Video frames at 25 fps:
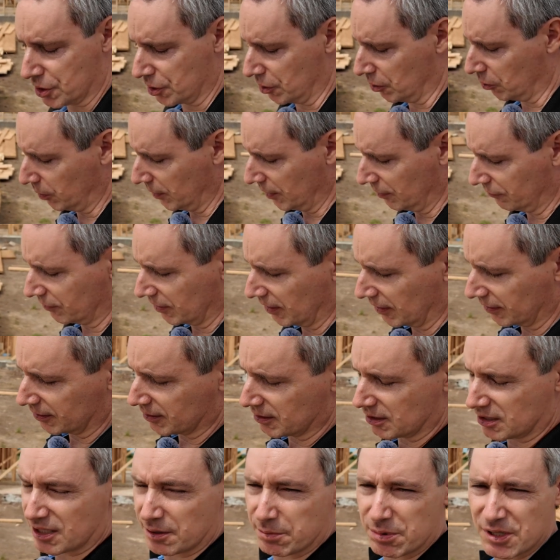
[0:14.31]
So we have
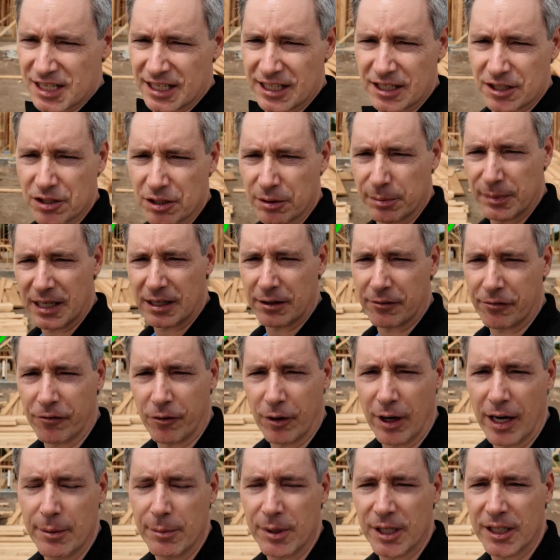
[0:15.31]
gotten a substantial amount of
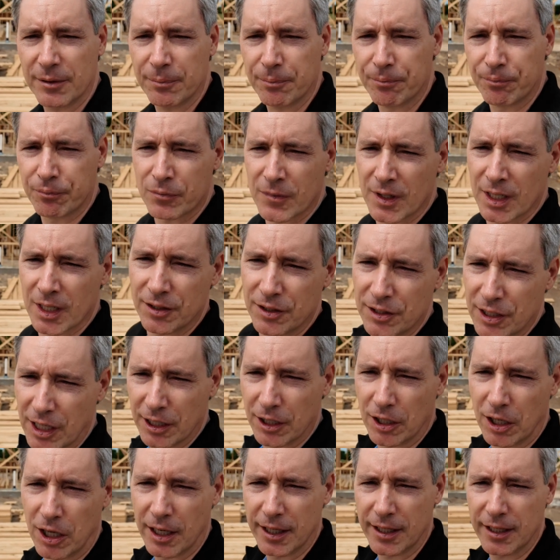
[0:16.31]
framing
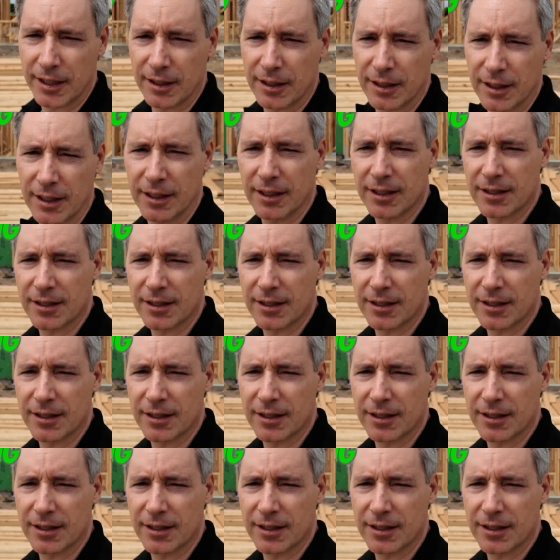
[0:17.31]
done on it.